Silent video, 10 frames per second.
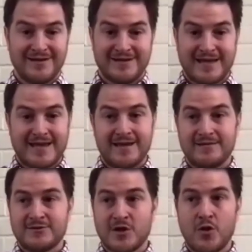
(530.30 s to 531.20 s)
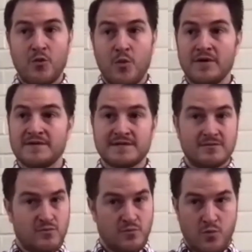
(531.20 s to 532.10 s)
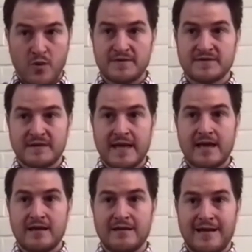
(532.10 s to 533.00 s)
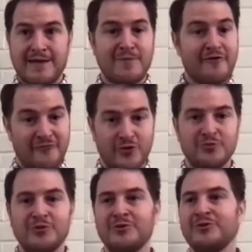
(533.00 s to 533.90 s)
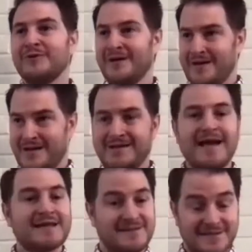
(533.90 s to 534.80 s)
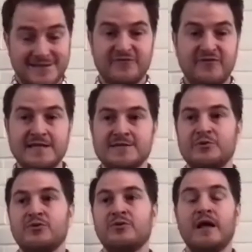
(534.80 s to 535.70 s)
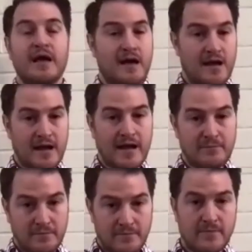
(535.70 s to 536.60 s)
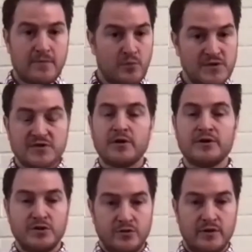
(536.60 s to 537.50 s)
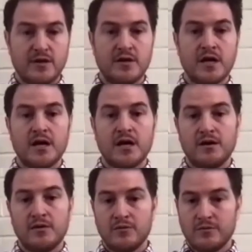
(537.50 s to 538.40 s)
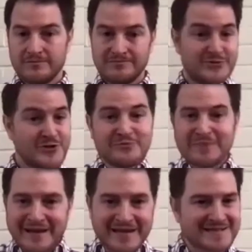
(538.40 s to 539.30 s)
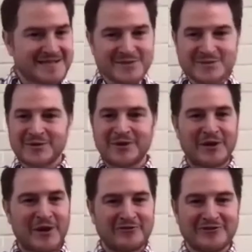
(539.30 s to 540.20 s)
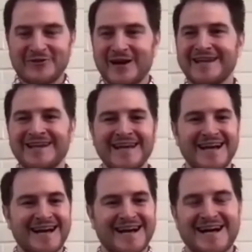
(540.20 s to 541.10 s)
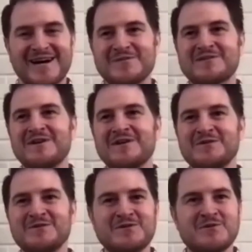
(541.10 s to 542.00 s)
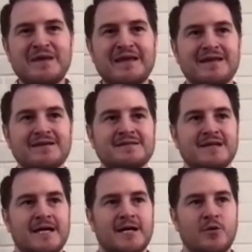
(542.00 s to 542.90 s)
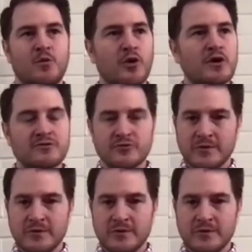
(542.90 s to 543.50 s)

And so once they had my verbal, yes, this is feasible, we started doing Zoom meetings. This was during COVID, right? We started doing Zoom meetings, working through the